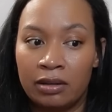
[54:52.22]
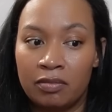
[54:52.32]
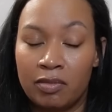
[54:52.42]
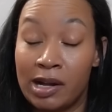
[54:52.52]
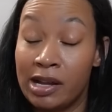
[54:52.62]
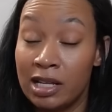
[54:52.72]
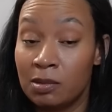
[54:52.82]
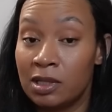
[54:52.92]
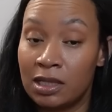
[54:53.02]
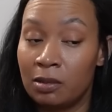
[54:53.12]
my
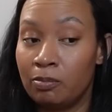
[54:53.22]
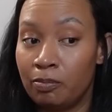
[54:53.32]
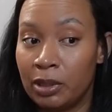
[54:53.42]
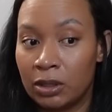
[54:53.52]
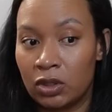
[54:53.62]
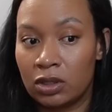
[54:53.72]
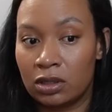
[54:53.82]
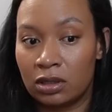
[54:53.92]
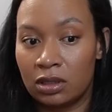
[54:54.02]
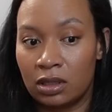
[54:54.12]
husband did
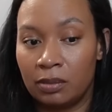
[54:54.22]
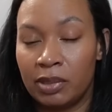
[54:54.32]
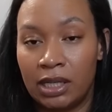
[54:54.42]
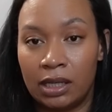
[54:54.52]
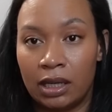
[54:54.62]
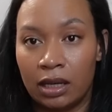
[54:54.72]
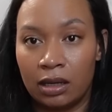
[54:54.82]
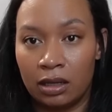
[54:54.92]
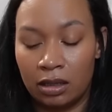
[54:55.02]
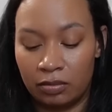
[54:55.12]
purchase the
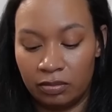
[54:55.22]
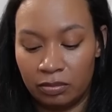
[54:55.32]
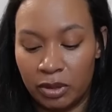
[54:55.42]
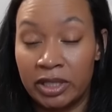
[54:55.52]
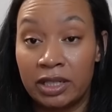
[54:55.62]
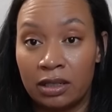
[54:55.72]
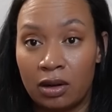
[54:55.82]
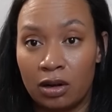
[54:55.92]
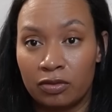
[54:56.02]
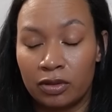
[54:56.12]
PDF, printed
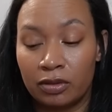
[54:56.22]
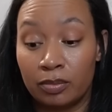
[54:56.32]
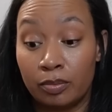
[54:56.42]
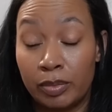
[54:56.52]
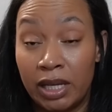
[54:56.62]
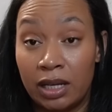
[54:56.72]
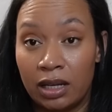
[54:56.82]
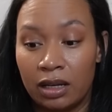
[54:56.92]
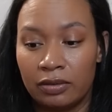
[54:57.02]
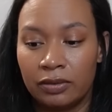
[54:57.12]
off
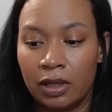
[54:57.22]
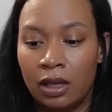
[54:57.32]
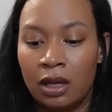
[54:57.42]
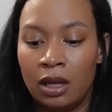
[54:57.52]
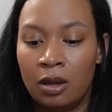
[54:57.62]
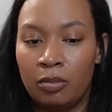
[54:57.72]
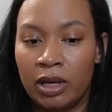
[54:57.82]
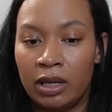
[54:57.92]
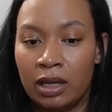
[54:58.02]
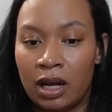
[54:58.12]
PDF,
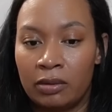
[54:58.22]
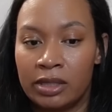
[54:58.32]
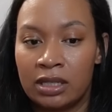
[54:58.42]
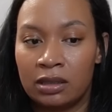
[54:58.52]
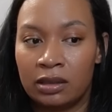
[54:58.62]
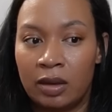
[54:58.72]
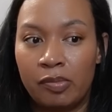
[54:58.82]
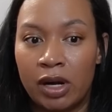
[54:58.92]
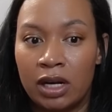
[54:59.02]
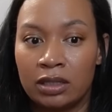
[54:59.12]
but I recently
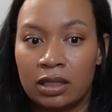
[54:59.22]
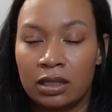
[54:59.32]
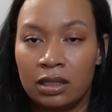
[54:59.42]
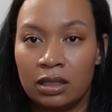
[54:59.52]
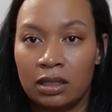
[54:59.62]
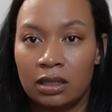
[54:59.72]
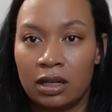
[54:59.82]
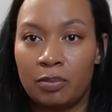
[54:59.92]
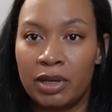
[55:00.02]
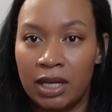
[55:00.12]
bought
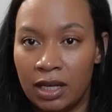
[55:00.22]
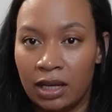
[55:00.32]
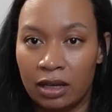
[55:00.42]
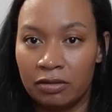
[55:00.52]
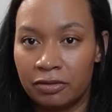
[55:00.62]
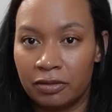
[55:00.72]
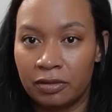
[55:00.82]
a PDF